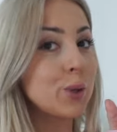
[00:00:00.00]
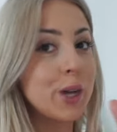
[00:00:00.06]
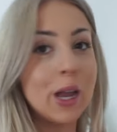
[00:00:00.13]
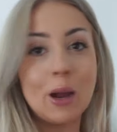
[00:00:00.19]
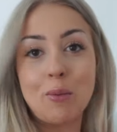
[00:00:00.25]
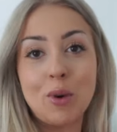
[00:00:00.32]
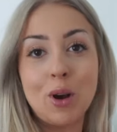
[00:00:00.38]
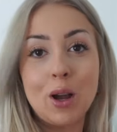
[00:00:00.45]

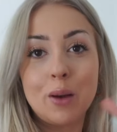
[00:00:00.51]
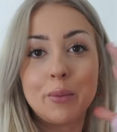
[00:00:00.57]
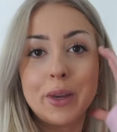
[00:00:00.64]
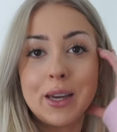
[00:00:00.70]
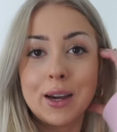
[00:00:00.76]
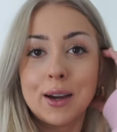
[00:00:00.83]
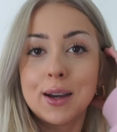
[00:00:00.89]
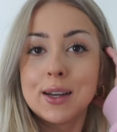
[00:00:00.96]
camera
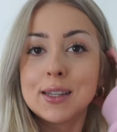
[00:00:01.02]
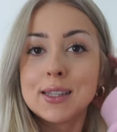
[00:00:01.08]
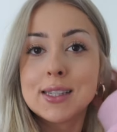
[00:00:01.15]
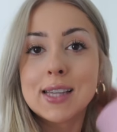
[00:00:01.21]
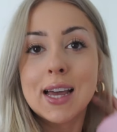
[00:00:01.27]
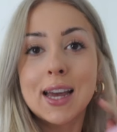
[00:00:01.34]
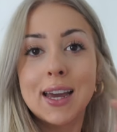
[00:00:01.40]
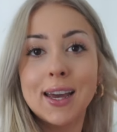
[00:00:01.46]
because
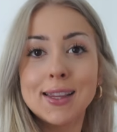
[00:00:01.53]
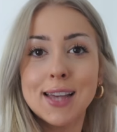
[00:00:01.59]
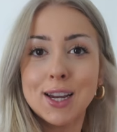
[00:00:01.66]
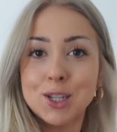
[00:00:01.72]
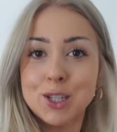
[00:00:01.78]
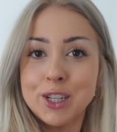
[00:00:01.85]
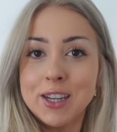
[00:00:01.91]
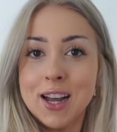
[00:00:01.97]
it's
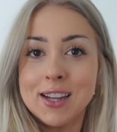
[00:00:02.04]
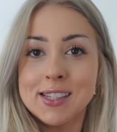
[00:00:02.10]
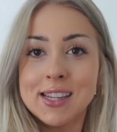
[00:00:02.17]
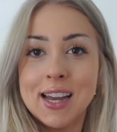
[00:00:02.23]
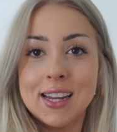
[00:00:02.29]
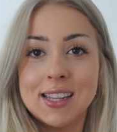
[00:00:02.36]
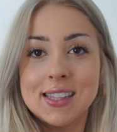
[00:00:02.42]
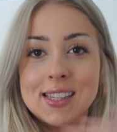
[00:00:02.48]
actually not
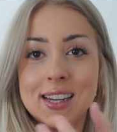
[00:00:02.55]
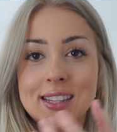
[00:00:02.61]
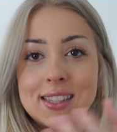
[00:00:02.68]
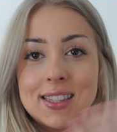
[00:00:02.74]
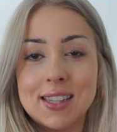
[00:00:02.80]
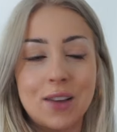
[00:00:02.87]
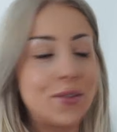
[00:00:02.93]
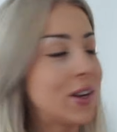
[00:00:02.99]
dead.
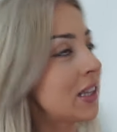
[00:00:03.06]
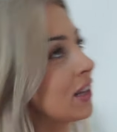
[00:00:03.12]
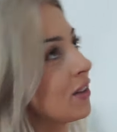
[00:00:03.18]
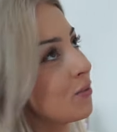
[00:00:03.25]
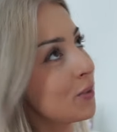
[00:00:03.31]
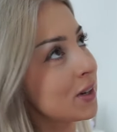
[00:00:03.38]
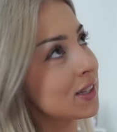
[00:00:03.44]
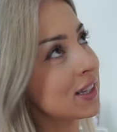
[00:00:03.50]
It's on
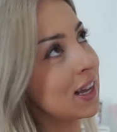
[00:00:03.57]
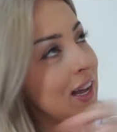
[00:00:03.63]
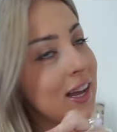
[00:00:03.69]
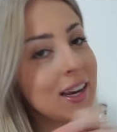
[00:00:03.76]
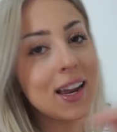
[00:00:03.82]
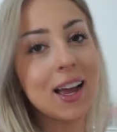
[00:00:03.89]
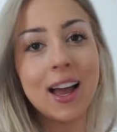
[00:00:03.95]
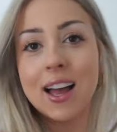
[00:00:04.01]

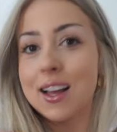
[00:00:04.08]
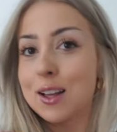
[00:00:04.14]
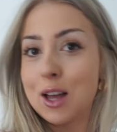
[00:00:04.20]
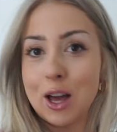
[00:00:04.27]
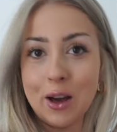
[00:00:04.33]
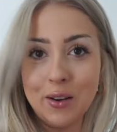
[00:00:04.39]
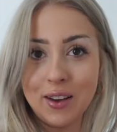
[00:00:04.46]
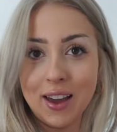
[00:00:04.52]
77%.
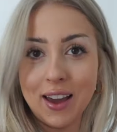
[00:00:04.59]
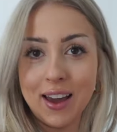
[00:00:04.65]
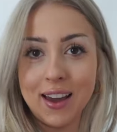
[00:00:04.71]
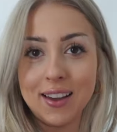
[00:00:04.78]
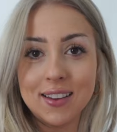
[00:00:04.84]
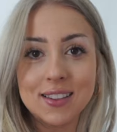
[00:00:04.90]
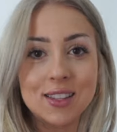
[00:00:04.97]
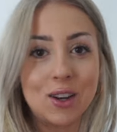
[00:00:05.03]

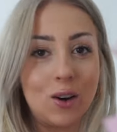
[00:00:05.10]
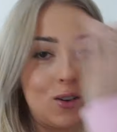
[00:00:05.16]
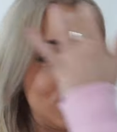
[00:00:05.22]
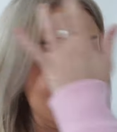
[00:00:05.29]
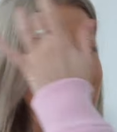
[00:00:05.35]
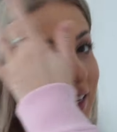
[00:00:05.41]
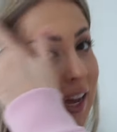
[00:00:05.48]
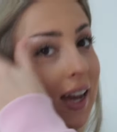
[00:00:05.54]
Okay, it's
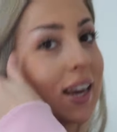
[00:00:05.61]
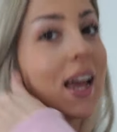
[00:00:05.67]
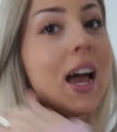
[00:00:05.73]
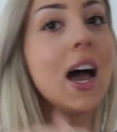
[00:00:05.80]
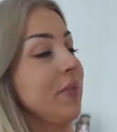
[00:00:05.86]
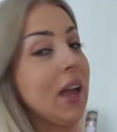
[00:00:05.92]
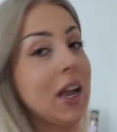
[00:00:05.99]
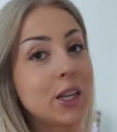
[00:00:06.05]
always dead.
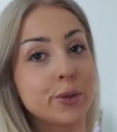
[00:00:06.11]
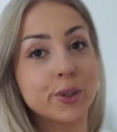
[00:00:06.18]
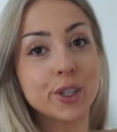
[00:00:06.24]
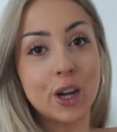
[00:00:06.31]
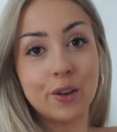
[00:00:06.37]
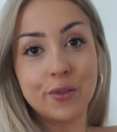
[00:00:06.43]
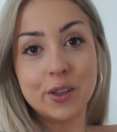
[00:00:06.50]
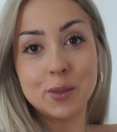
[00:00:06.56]
I switched
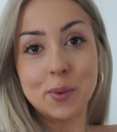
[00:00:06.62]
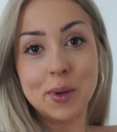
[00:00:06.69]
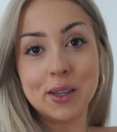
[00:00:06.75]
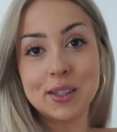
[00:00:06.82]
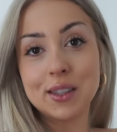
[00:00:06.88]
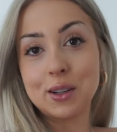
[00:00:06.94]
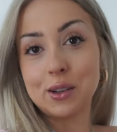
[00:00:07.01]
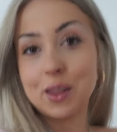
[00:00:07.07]
outfits
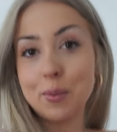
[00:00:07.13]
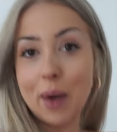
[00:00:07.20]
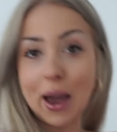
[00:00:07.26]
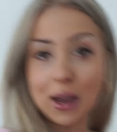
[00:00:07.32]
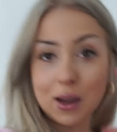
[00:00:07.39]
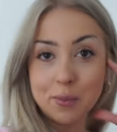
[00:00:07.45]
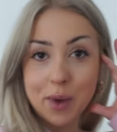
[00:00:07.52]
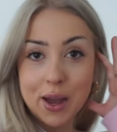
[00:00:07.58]
because literally the
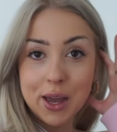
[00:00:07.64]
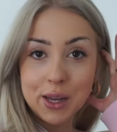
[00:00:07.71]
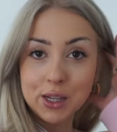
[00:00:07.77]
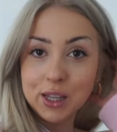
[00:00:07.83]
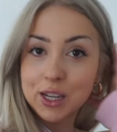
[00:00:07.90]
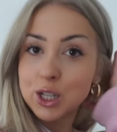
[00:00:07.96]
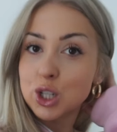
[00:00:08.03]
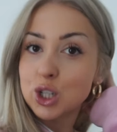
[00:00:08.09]
back of my
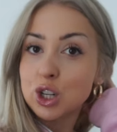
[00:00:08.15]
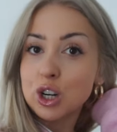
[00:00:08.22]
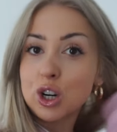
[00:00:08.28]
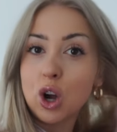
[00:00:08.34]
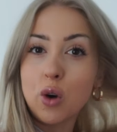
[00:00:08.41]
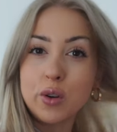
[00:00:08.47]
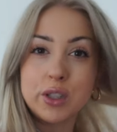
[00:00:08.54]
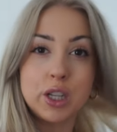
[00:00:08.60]
like
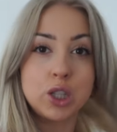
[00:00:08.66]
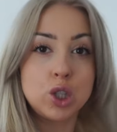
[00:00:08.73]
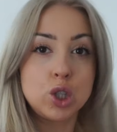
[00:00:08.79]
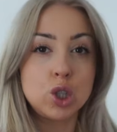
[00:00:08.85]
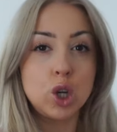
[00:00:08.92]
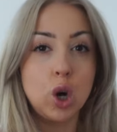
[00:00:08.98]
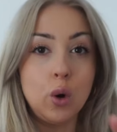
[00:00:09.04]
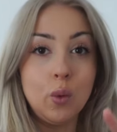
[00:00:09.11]
shirt always gets
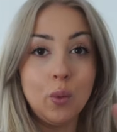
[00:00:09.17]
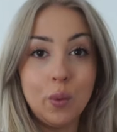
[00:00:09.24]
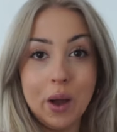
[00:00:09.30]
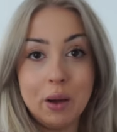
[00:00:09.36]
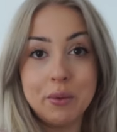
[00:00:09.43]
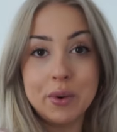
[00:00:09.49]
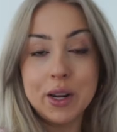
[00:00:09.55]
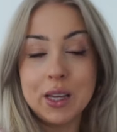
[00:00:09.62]
so
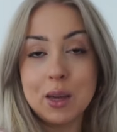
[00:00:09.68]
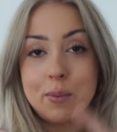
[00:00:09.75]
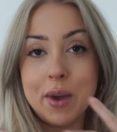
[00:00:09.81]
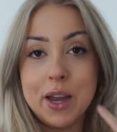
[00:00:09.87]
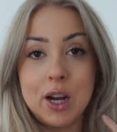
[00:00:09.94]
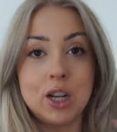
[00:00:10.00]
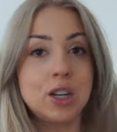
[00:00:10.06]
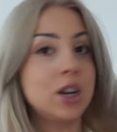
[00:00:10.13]
wet when I get my
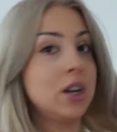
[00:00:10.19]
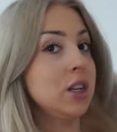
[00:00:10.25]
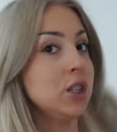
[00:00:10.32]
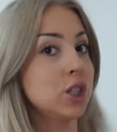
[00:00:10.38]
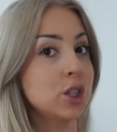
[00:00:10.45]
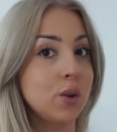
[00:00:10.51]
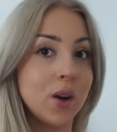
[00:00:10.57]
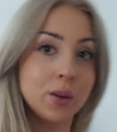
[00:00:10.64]
hair done.
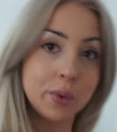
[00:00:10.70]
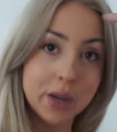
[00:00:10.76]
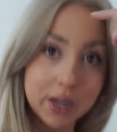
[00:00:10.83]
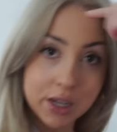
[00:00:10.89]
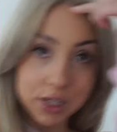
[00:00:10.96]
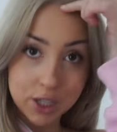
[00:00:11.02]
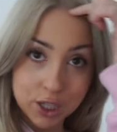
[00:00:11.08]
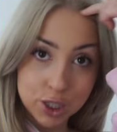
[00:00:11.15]
So I went
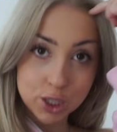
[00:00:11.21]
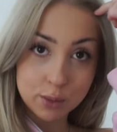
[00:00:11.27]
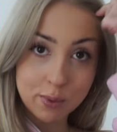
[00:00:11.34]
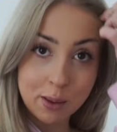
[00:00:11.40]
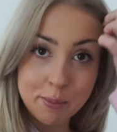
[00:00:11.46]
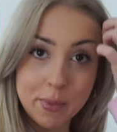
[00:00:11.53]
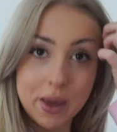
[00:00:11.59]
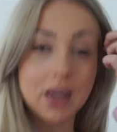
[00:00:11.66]
ahead and touched up
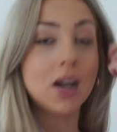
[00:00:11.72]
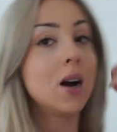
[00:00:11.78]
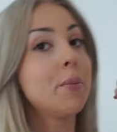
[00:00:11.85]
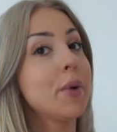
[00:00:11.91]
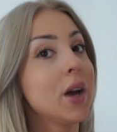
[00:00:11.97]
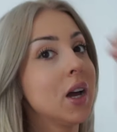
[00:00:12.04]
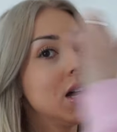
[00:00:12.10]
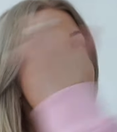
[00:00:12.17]
my
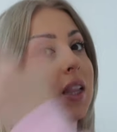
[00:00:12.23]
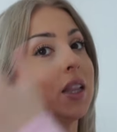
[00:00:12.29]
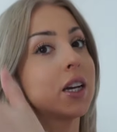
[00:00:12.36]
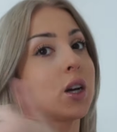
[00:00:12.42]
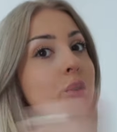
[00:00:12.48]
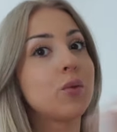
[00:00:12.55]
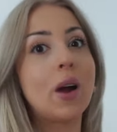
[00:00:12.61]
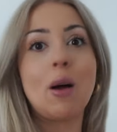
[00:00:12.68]
makeup
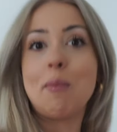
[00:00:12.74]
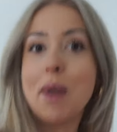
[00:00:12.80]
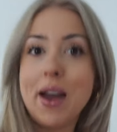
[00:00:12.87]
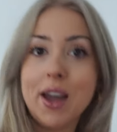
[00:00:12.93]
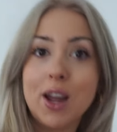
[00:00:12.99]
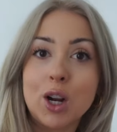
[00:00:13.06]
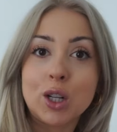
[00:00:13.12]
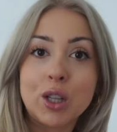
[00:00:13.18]
like around my
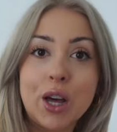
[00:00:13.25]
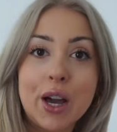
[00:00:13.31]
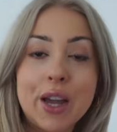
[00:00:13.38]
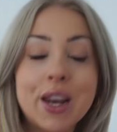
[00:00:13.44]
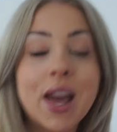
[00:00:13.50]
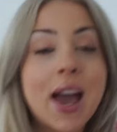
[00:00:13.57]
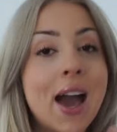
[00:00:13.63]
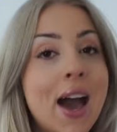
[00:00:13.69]

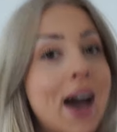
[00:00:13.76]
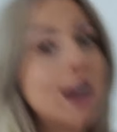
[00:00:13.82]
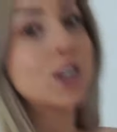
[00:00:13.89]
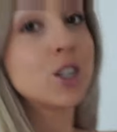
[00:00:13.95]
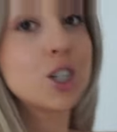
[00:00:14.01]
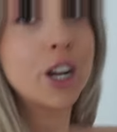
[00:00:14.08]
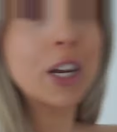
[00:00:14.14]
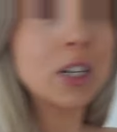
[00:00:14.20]
hairline
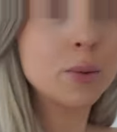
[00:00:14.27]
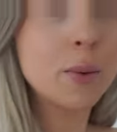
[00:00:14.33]
and changed